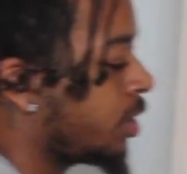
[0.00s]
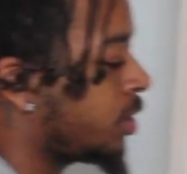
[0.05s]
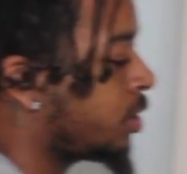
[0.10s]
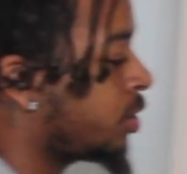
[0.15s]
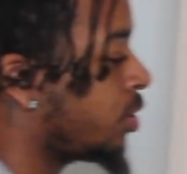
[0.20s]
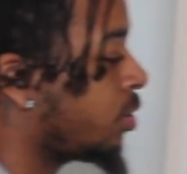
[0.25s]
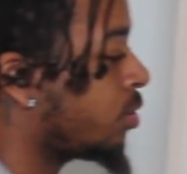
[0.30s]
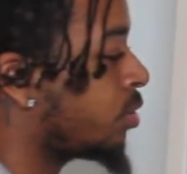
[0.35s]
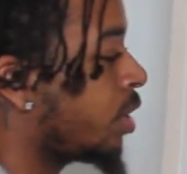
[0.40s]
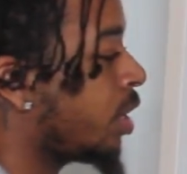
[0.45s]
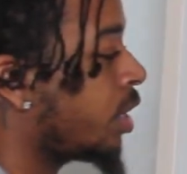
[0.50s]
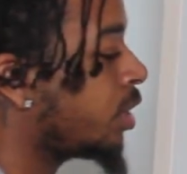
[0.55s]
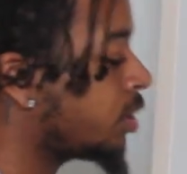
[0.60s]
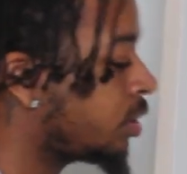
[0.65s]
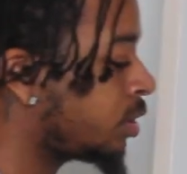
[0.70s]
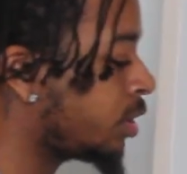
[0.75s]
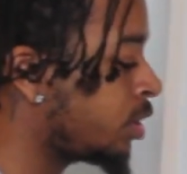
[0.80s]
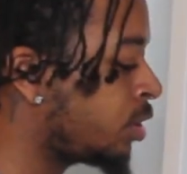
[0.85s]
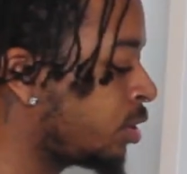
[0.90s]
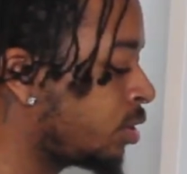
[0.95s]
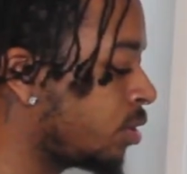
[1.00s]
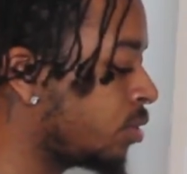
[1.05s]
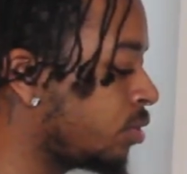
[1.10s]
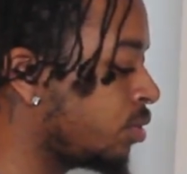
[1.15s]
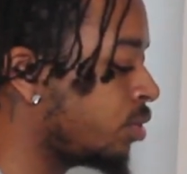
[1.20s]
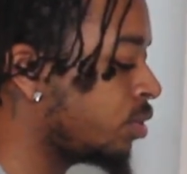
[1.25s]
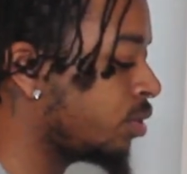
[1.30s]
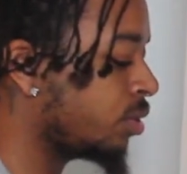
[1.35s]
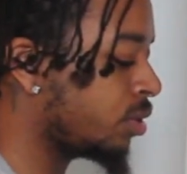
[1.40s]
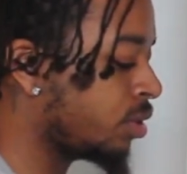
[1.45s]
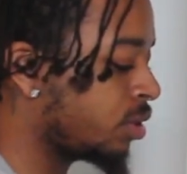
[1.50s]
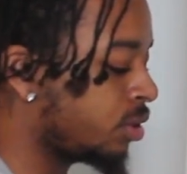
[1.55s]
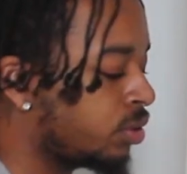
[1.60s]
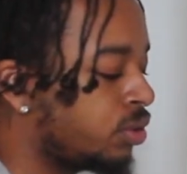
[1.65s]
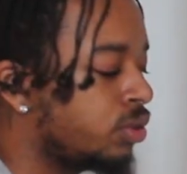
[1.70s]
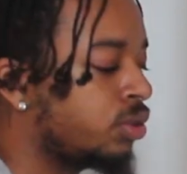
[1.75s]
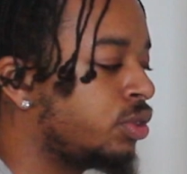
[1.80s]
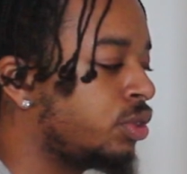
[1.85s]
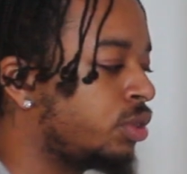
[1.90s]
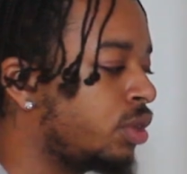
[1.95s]
It's still nice, It's still do
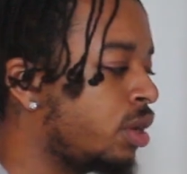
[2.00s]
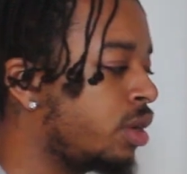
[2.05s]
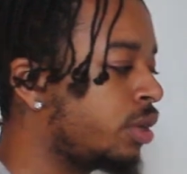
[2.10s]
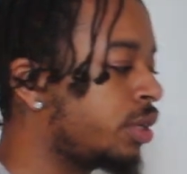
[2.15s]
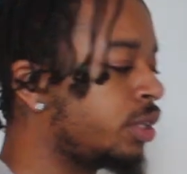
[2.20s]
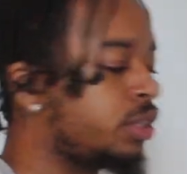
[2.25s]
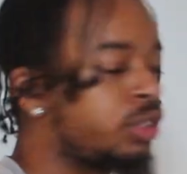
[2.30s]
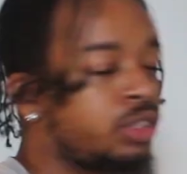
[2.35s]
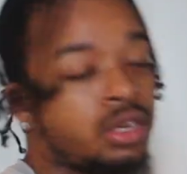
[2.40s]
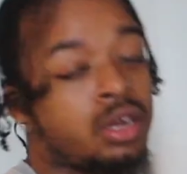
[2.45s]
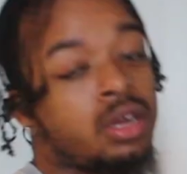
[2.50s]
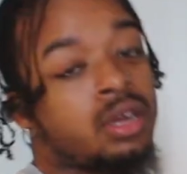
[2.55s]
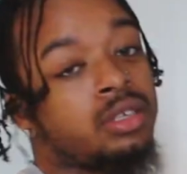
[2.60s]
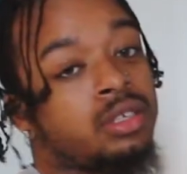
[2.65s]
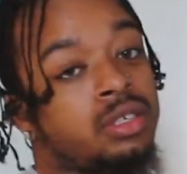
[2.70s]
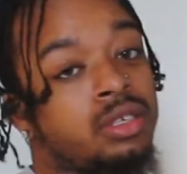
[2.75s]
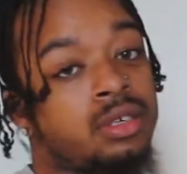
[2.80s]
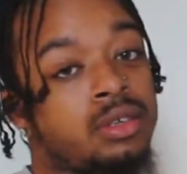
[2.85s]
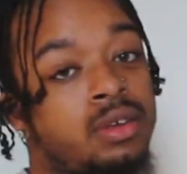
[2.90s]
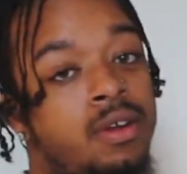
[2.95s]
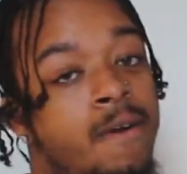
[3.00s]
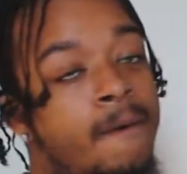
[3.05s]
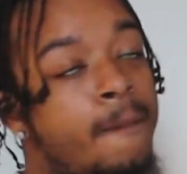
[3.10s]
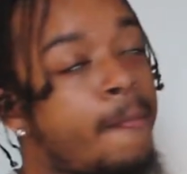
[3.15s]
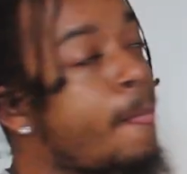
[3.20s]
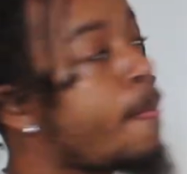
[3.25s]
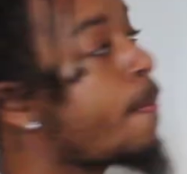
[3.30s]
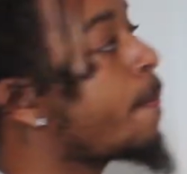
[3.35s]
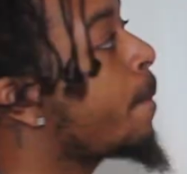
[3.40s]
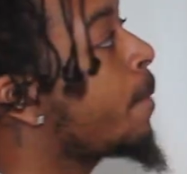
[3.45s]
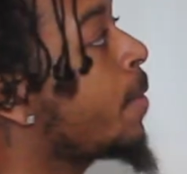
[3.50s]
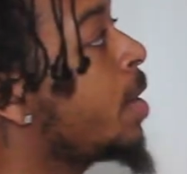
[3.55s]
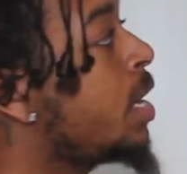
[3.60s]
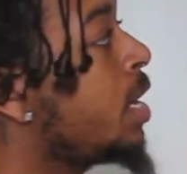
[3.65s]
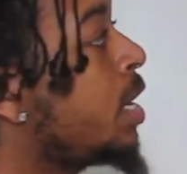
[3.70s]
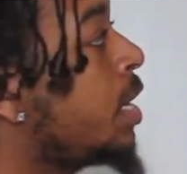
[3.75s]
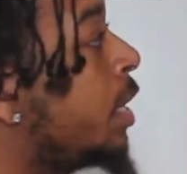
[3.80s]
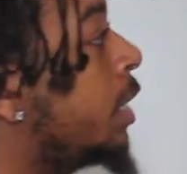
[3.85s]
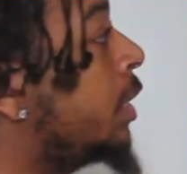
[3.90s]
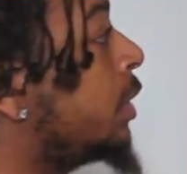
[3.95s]
do the job, get the job done,
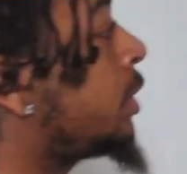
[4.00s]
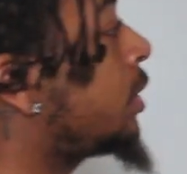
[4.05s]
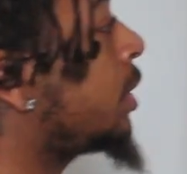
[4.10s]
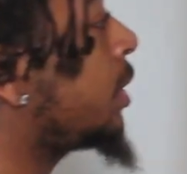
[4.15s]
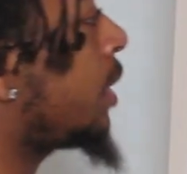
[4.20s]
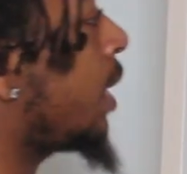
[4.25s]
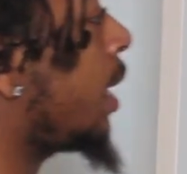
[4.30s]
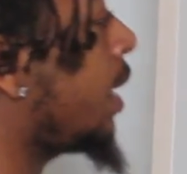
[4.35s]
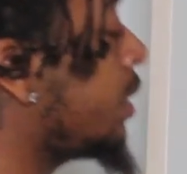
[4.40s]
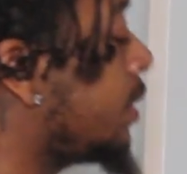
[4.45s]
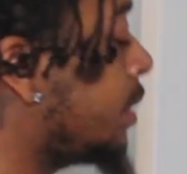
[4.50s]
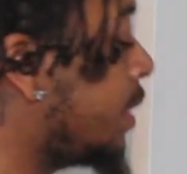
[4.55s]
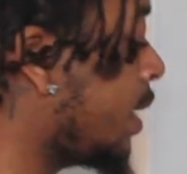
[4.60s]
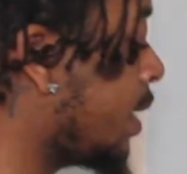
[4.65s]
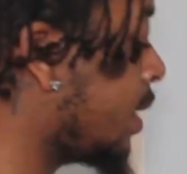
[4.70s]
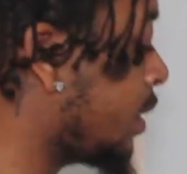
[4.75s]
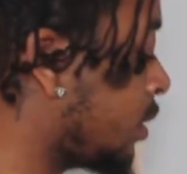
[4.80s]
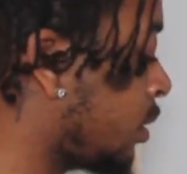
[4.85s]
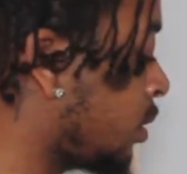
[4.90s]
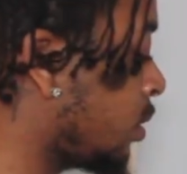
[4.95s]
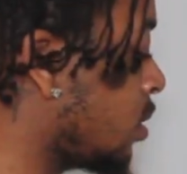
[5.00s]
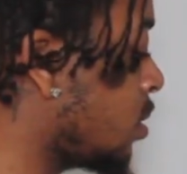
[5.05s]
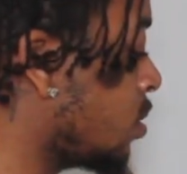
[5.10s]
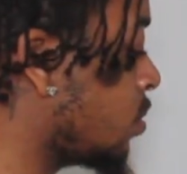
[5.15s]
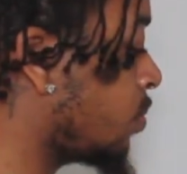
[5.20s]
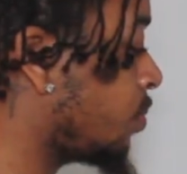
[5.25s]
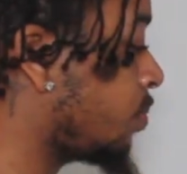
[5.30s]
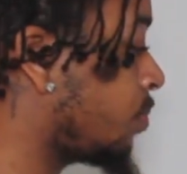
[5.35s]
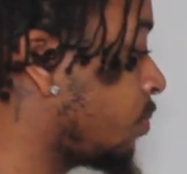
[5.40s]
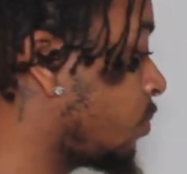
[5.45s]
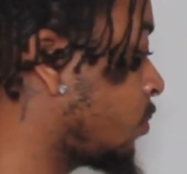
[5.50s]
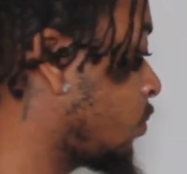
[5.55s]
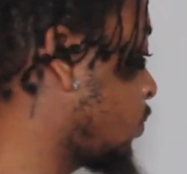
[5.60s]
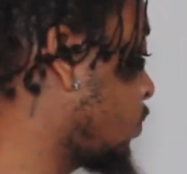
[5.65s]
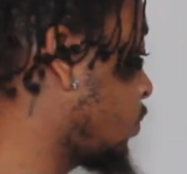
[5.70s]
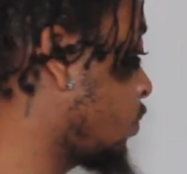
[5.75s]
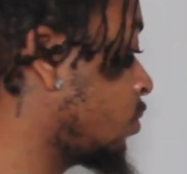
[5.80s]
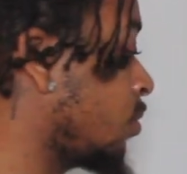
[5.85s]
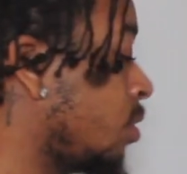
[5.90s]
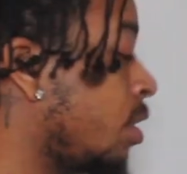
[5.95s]
and shit like that. So,
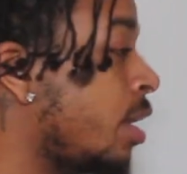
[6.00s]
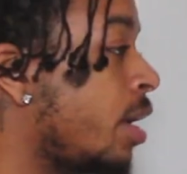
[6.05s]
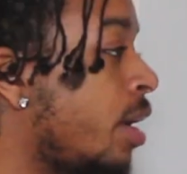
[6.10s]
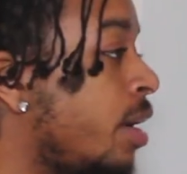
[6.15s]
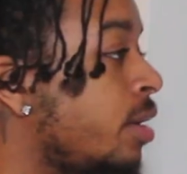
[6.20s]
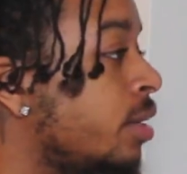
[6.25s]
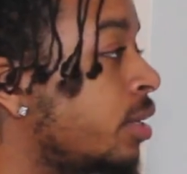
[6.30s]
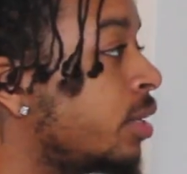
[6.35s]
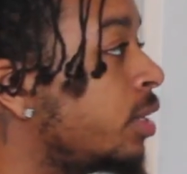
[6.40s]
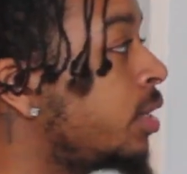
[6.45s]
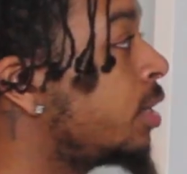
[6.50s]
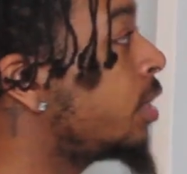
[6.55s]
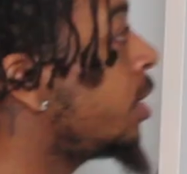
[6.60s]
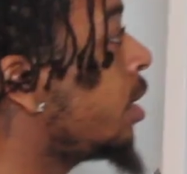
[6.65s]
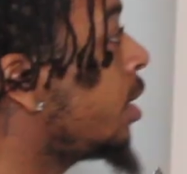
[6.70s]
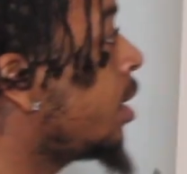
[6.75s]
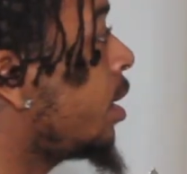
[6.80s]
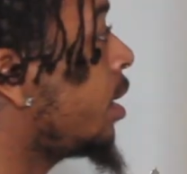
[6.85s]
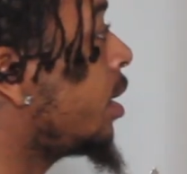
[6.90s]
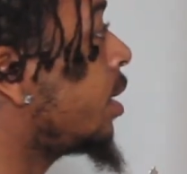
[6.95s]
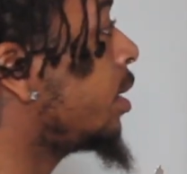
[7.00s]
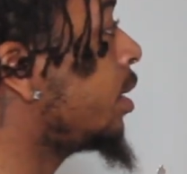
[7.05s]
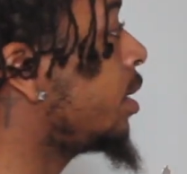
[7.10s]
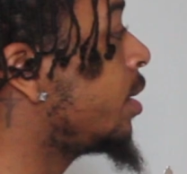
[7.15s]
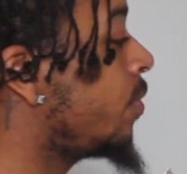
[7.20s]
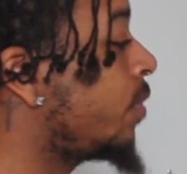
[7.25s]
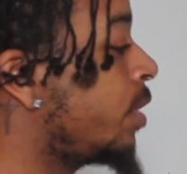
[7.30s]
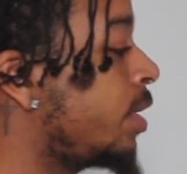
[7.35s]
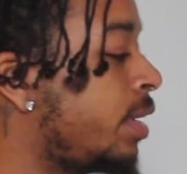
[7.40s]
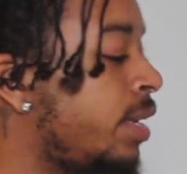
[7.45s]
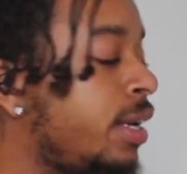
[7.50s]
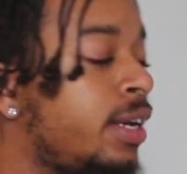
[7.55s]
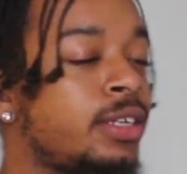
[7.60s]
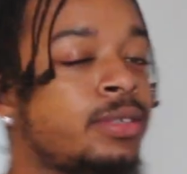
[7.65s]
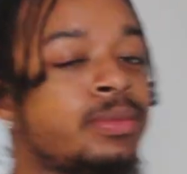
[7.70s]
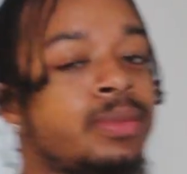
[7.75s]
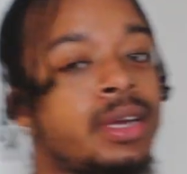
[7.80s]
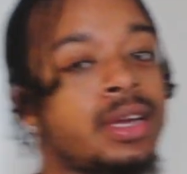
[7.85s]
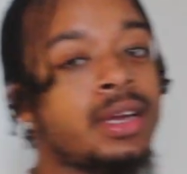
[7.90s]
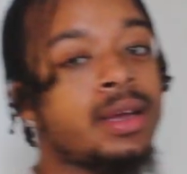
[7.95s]
hey, it is what it
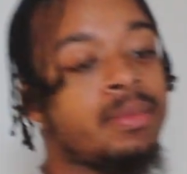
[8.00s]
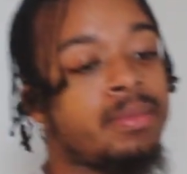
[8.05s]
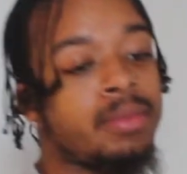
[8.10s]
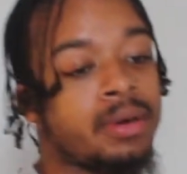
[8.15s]
is, man.